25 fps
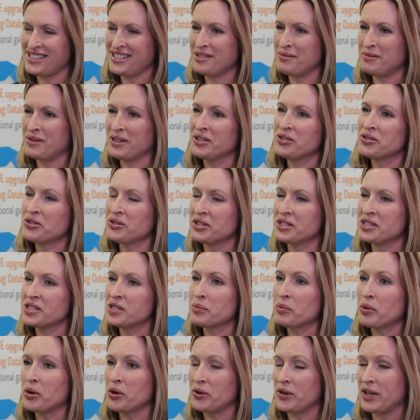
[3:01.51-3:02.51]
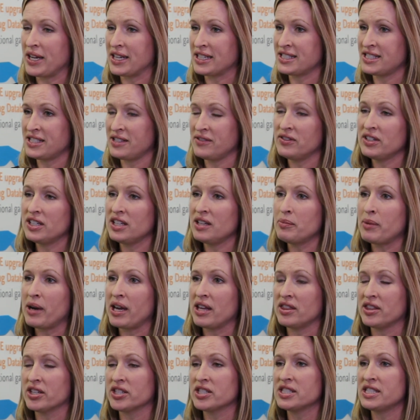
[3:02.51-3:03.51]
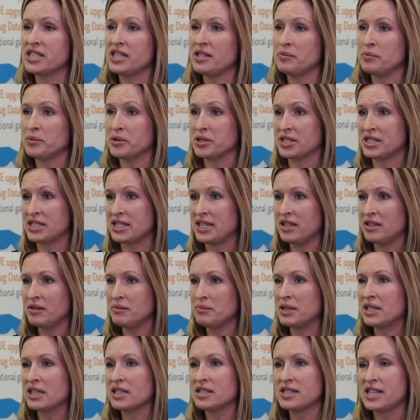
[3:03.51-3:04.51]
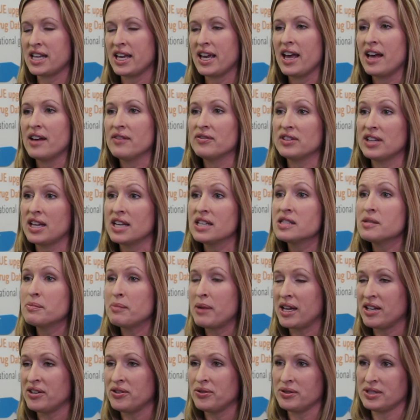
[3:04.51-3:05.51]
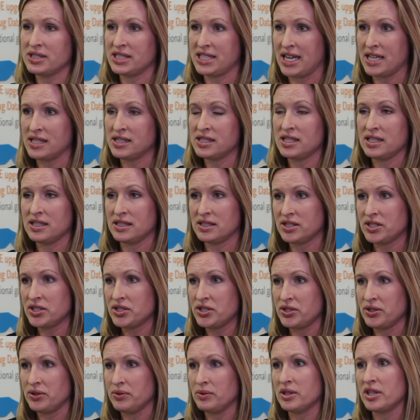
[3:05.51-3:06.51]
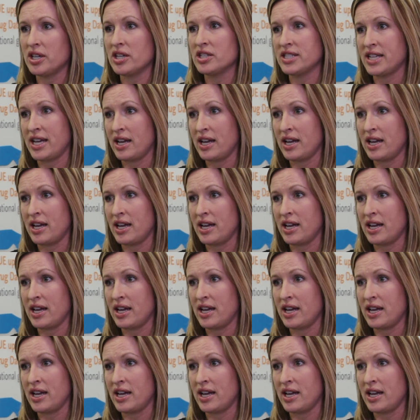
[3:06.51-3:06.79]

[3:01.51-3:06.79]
team increased productivity by 13% because they have less manual testing to do with our